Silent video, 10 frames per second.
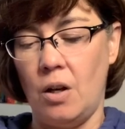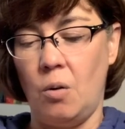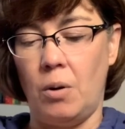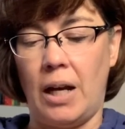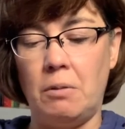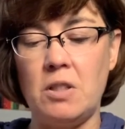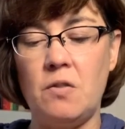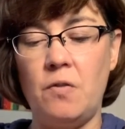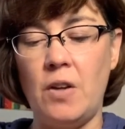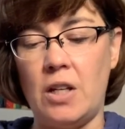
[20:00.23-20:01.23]
When I was
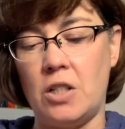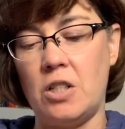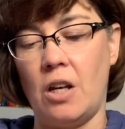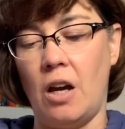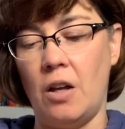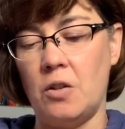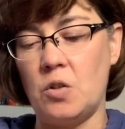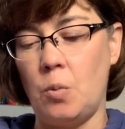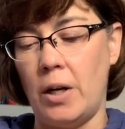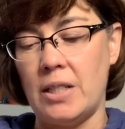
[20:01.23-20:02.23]
finished, the others
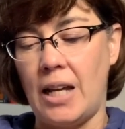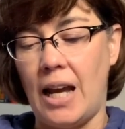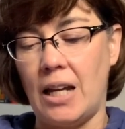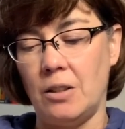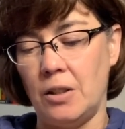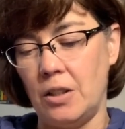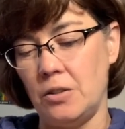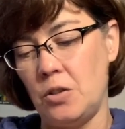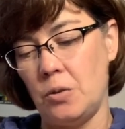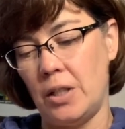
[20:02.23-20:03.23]
wanted to add a little
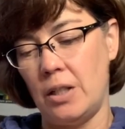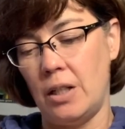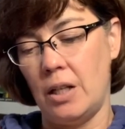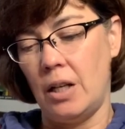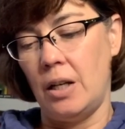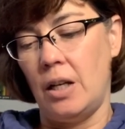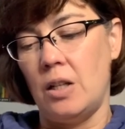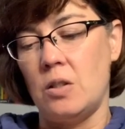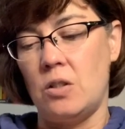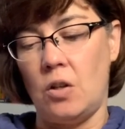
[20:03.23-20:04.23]
to it.
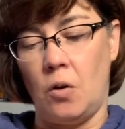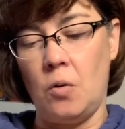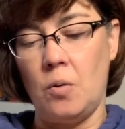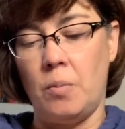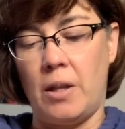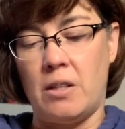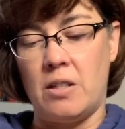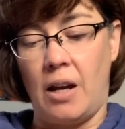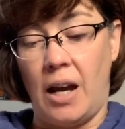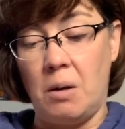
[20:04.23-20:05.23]
So by the
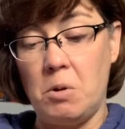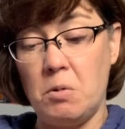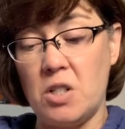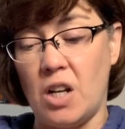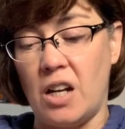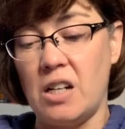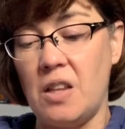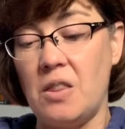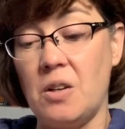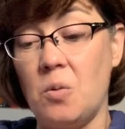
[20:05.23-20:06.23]
time we were done,
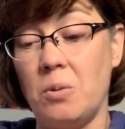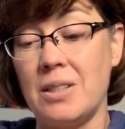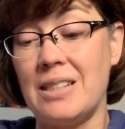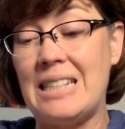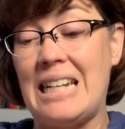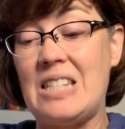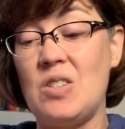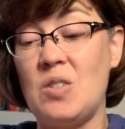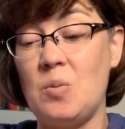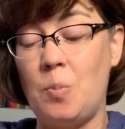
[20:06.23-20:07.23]
there wasn't a
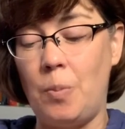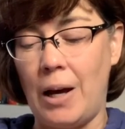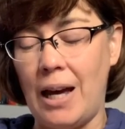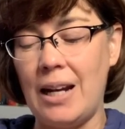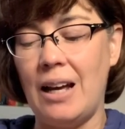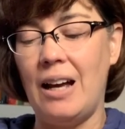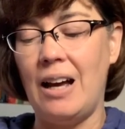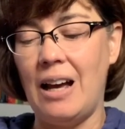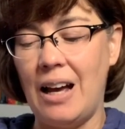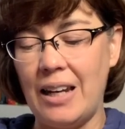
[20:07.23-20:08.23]
spot
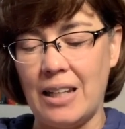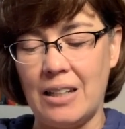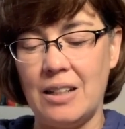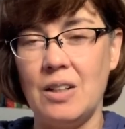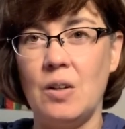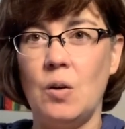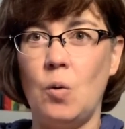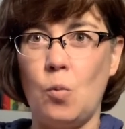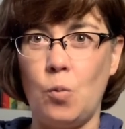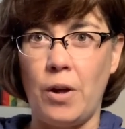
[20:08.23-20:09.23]
on it
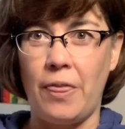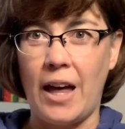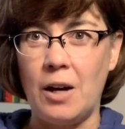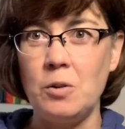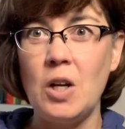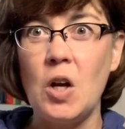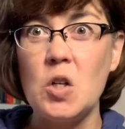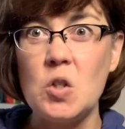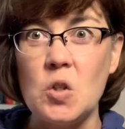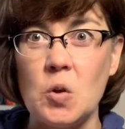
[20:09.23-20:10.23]
without
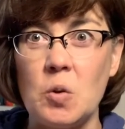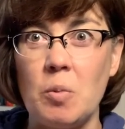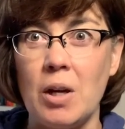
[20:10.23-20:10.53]
toothpaste.